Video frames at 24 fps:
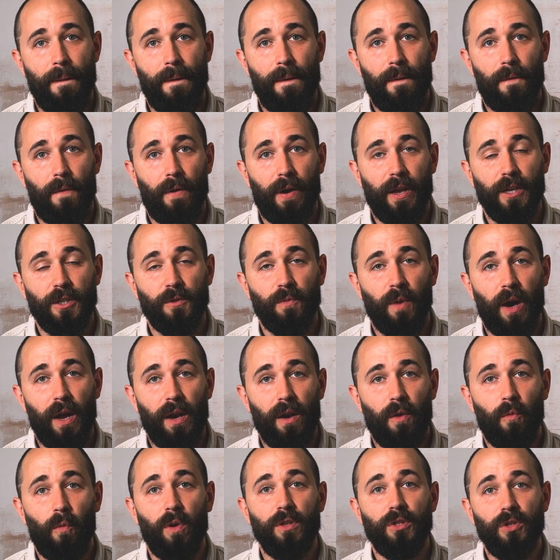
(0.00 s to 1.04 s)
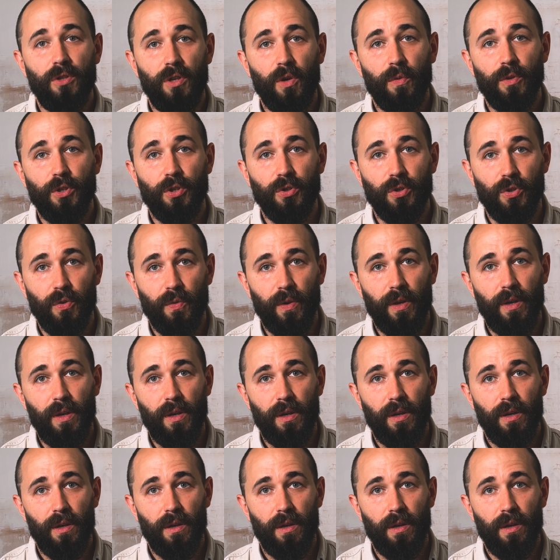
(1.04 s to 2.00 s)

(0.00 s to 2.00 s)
Well, guess what? Once you know what you're doing,